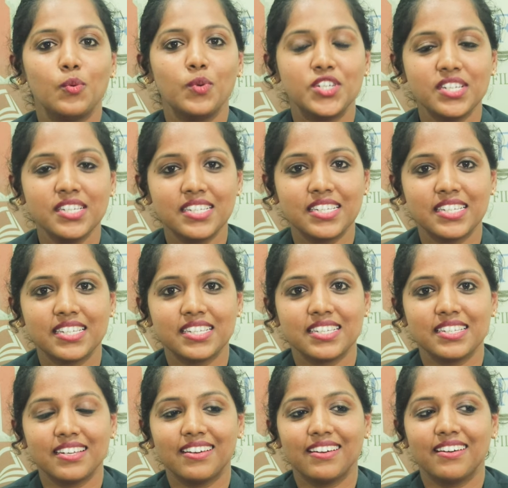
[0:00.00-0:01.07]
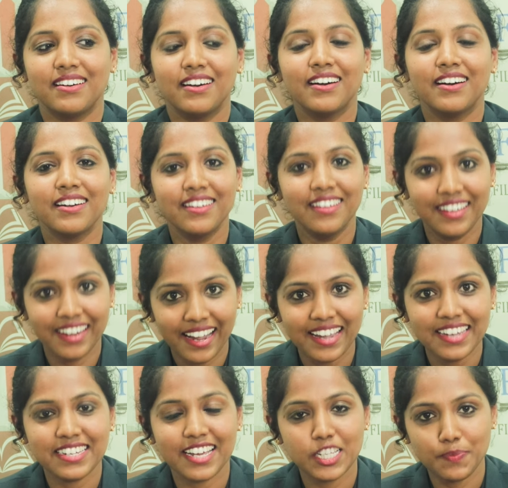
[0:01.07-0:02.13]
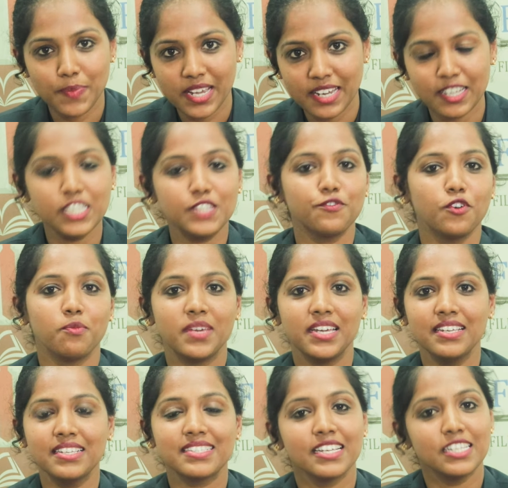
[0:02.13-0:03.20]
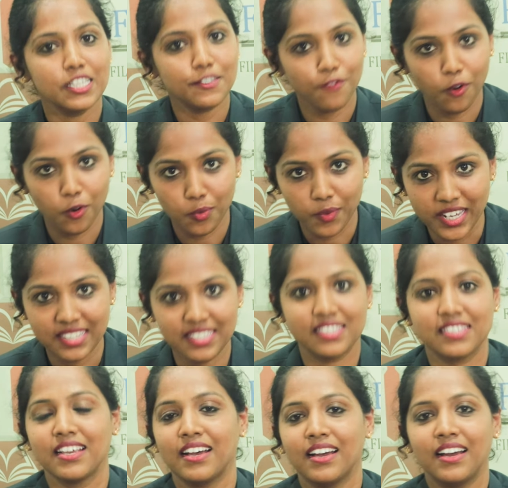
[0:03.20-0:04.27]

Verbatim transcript: which is a great experience for me since 4 weeks.